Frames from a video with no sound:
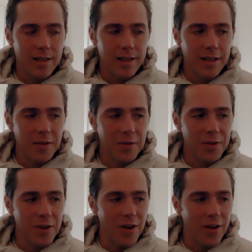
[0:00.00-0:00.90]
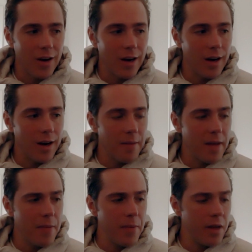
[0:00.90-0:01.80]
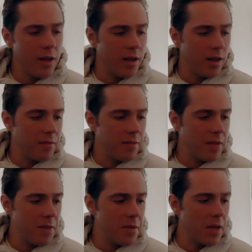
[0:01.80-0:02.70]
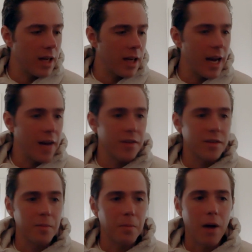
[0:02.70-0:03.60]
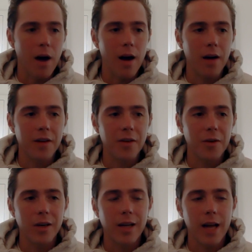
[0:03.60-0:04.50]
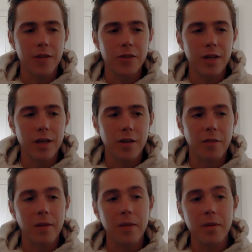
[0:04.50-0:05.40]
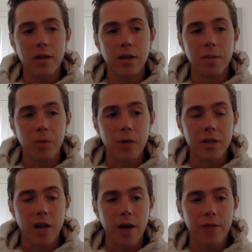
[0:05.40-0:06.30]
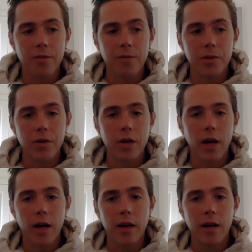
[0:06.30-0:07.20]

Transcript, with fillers: I don't know. Maybe like Anderson Paak or Kendrick, or maybe Good Boys Off from UK.